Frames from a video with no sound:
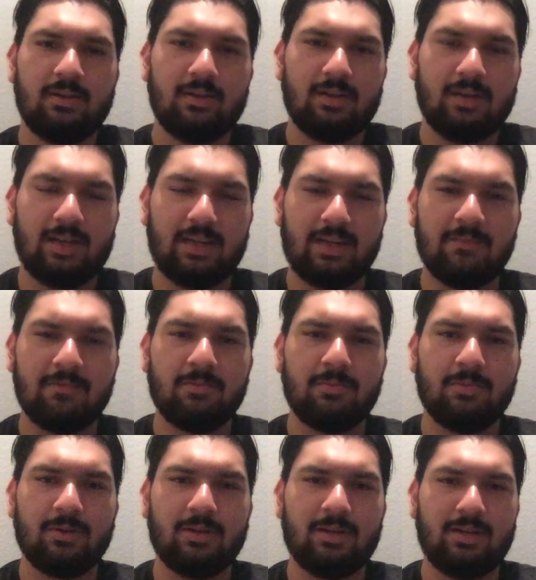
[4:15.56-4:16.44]
I never
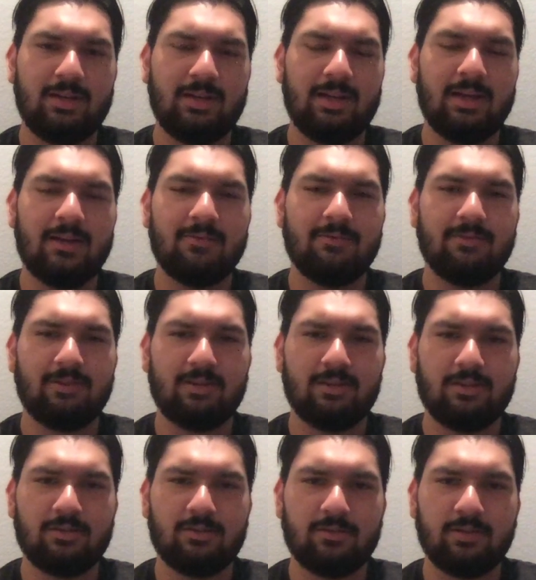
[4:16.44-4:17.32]
put any effort
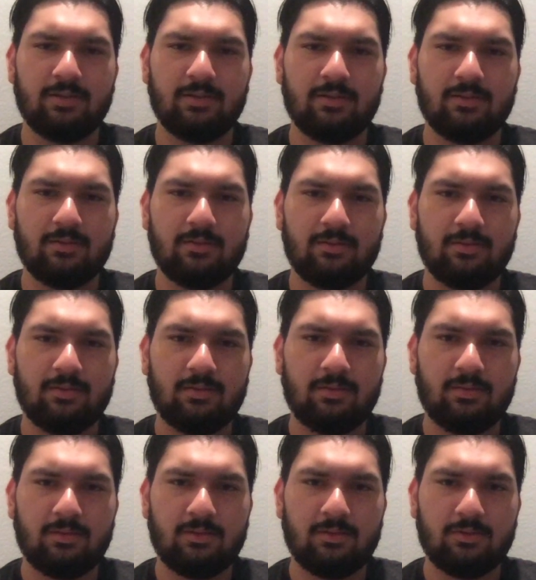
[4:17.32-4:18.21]
into it.
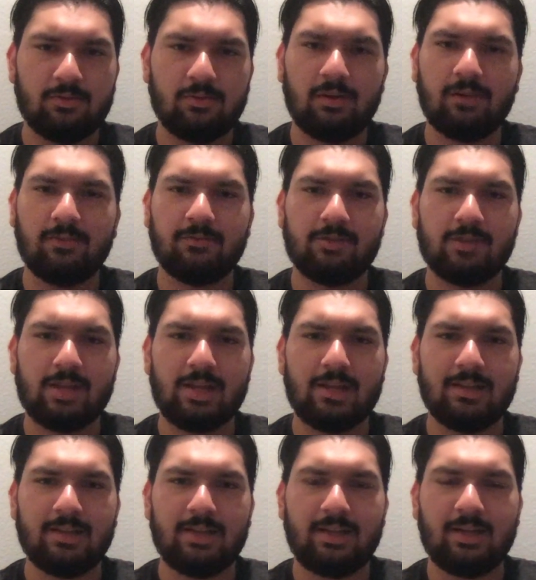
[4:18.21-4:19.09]
So after
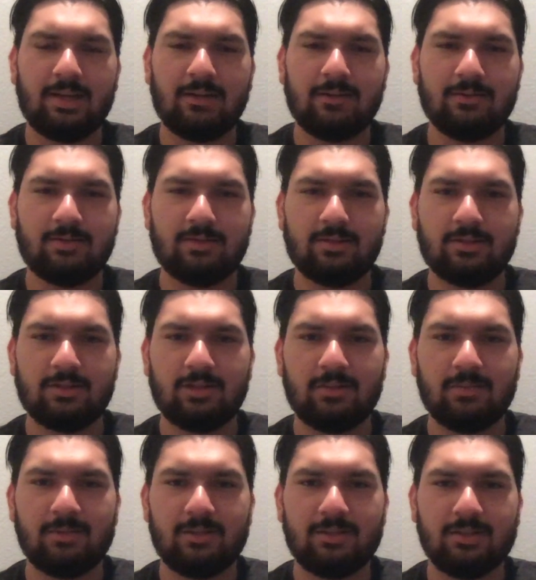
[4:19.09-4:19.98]
that day, I was
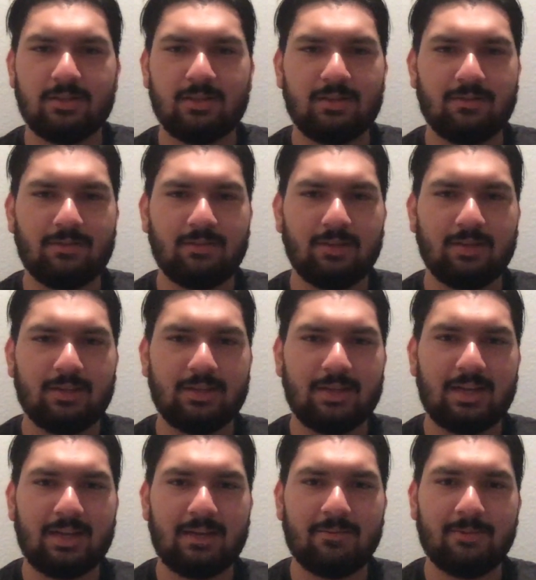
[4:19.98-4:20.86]
determined to never let
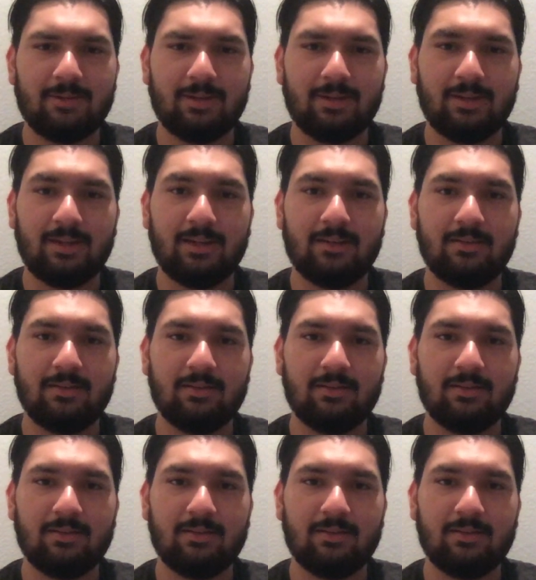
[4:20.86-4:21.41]
that happen again.